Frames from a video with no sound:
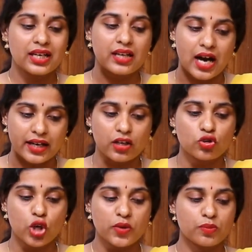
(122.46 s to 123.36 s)
in higher
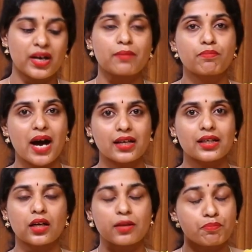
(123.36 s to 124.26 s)
jobs by
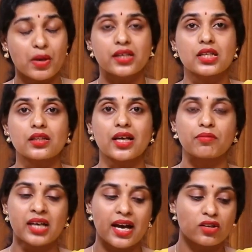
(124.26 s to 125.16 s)
imparting
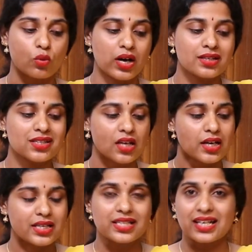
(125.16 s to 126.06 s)
them the advanced
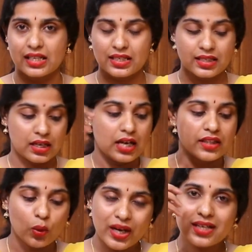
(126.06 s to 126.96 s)
skills.
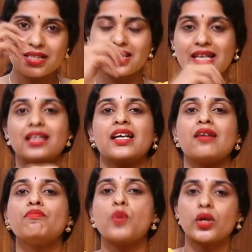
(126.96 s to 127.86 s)
Now let us see the
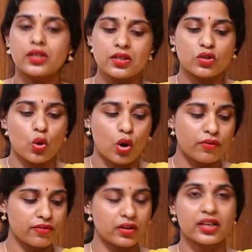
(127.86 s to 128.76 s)
importance
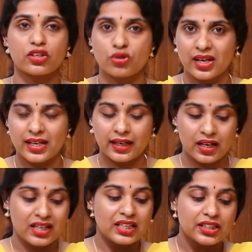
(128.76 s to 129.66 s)
of
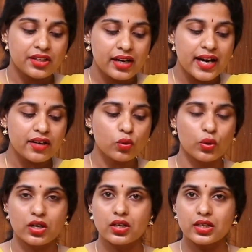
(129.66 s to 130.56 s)
training. Trained
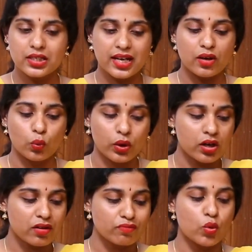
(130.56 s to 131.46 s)
workers can
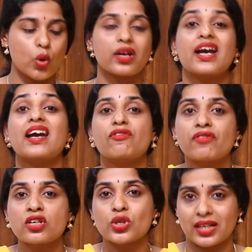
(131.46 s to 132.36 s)
work more
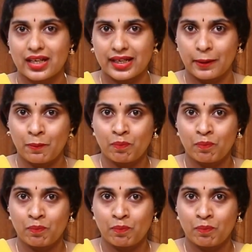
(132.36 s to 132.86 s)
efficiently,